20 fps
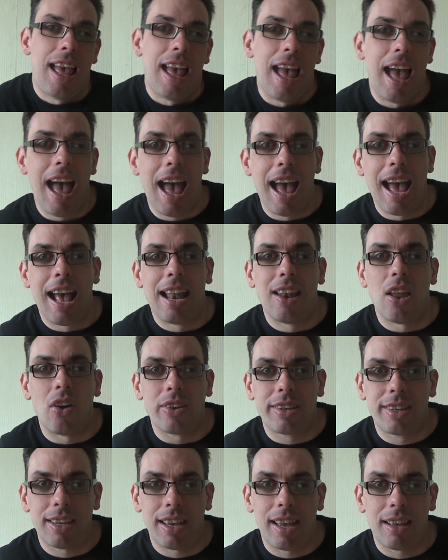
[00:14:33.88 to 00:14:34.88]

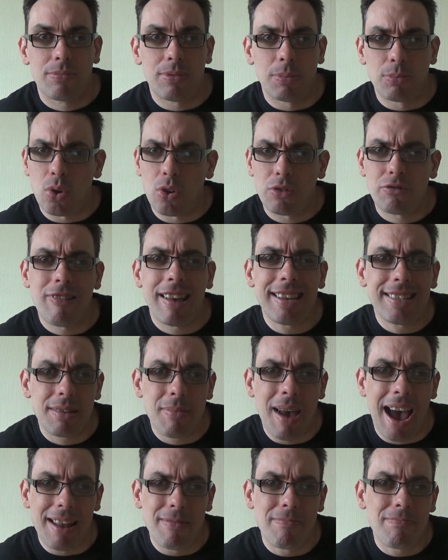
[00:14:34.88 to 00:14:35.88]
Like some sort of crazy
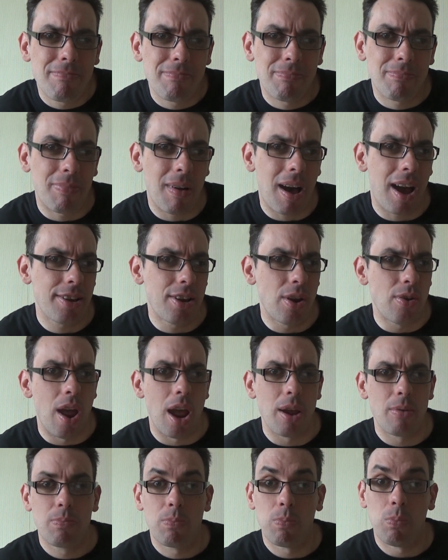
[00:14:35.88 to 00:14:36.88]
man. I don't
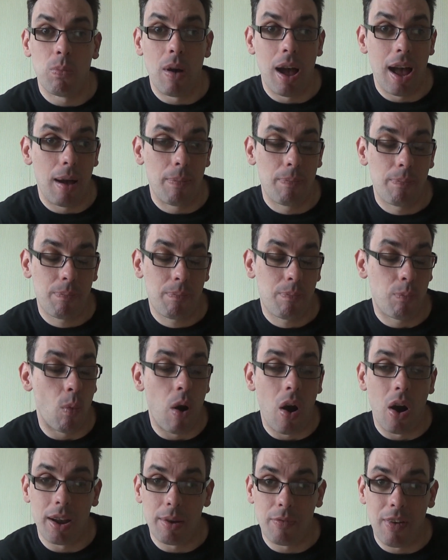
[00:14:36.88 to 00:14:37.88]
know
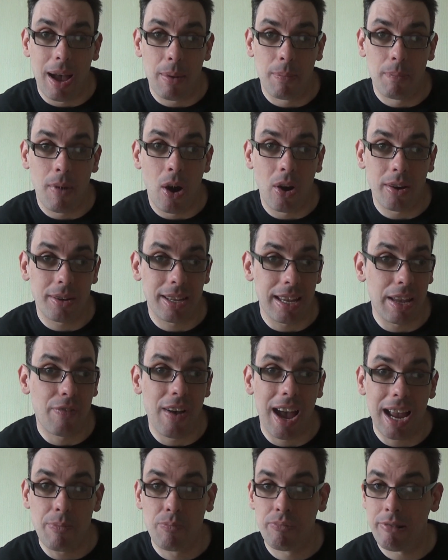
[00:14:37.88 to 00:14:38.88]
why that might give
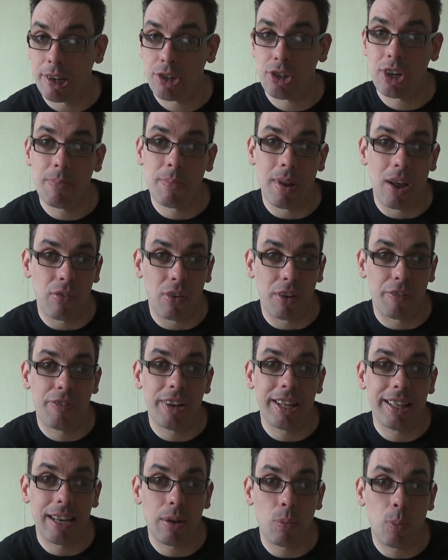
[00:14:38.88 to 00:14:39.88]
that impression, but I've got a
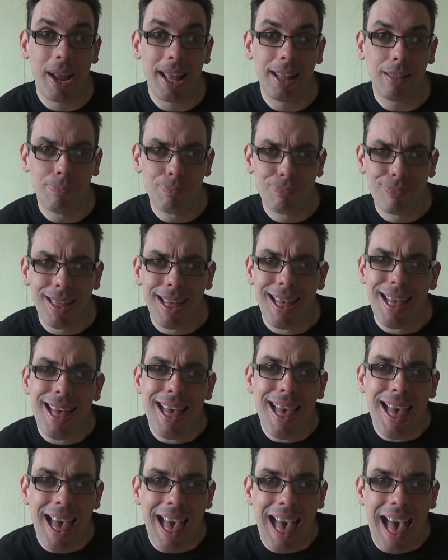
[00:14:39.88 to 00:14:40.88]
feeling it will.
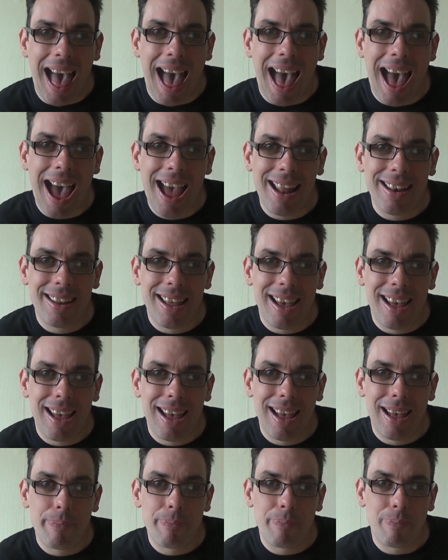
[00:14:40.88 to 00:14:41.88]
And
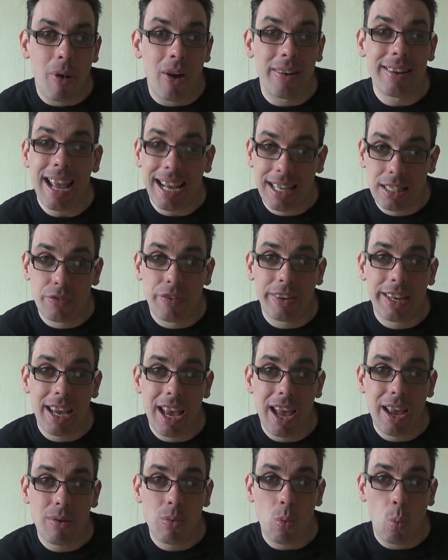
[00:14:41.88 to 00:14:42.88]
my next
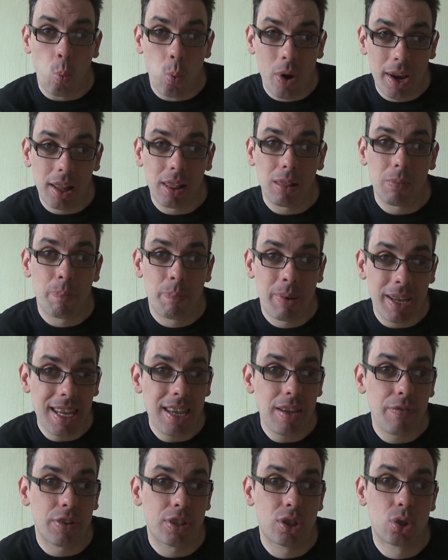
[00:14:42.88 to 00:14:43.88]
video will
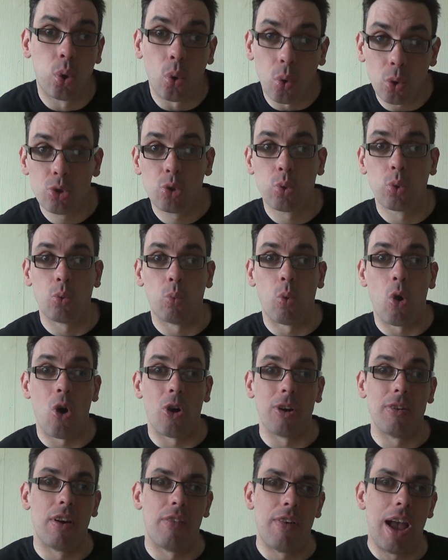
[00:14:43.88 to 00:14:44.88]
be the Torchwood
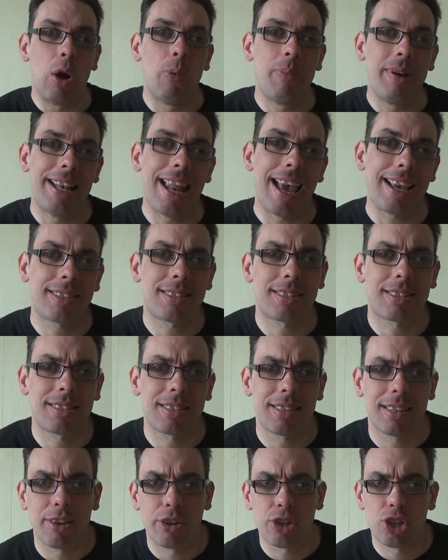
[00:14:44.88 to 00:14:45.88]
one. There will be
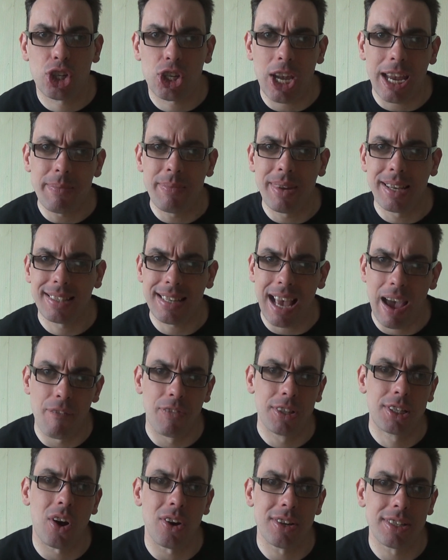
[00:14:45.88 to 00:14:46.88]
less shameless
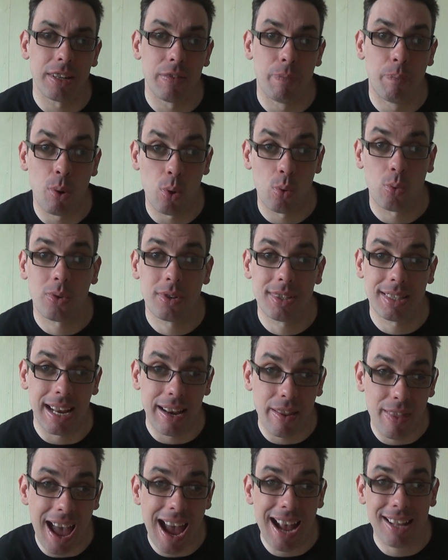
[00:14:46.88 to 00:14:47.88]
advertising of books
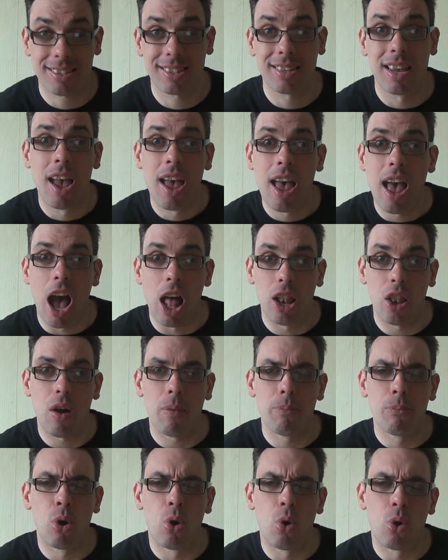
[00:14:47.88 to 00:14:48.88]
in that. A
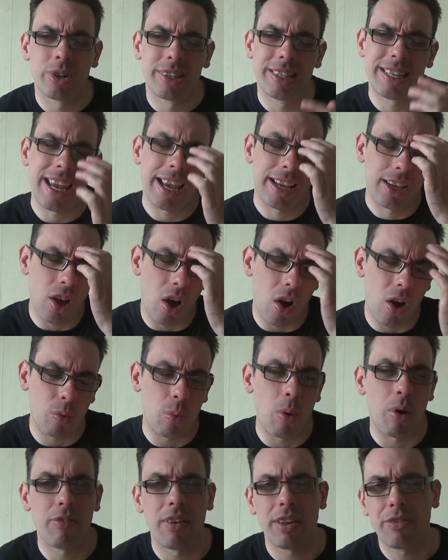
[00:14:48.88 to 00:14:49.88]
lot more, dear God,
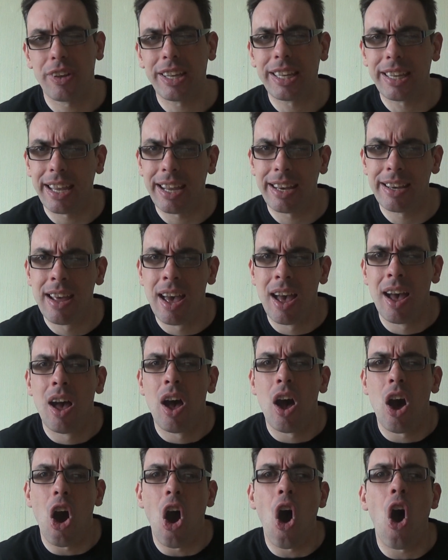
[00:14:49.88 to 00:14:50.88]
what are they thinking
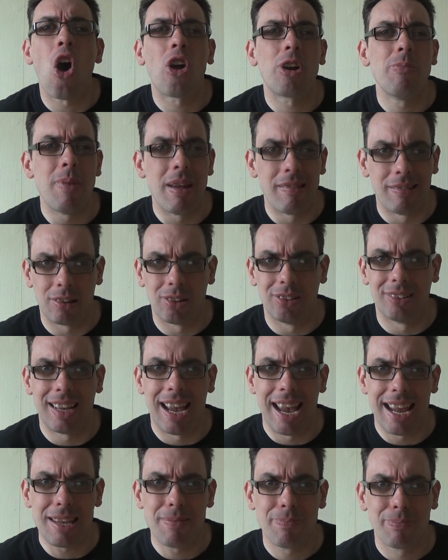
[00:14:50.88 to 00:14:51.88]
on Miracle
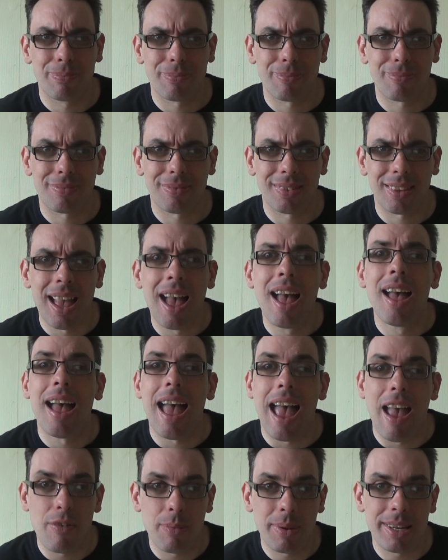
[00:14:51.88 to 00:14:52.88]
Day.
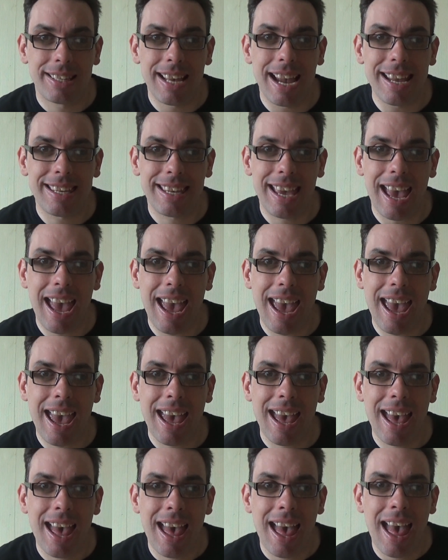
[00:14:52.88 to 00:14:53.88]
Everybody take
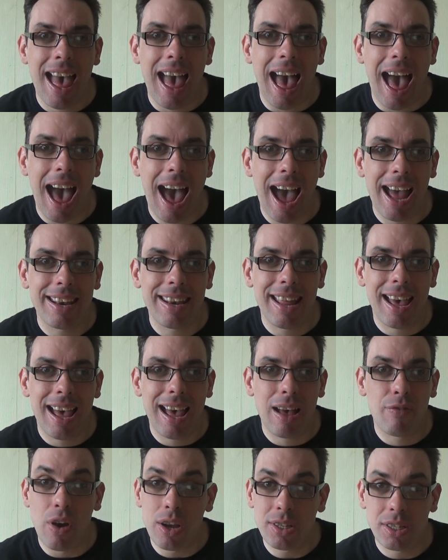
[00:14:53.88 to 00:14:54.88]
care. And
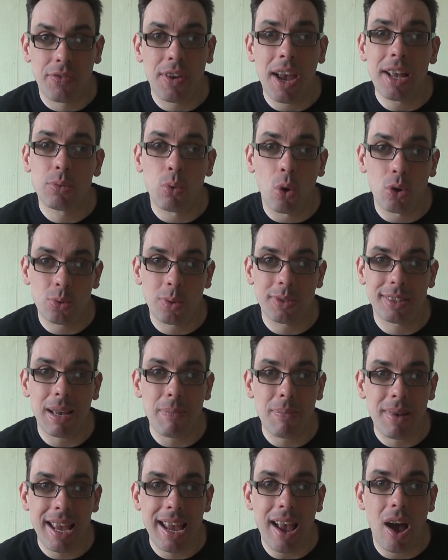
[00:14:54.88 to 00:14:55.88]
those of you going to Auto
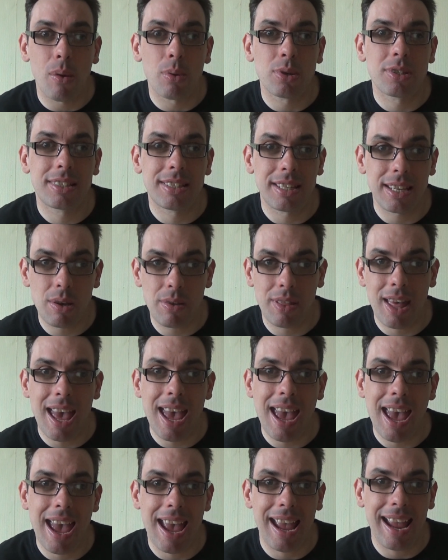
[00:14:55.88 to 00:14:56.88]
Assembly, I will see you
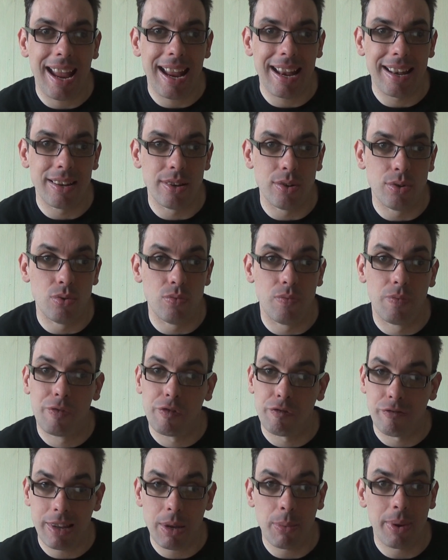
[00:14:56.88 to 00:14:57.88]
there in
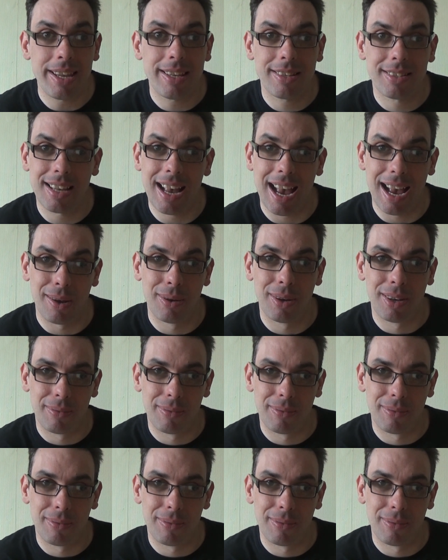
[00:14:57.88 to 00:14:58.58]
3 weeks now.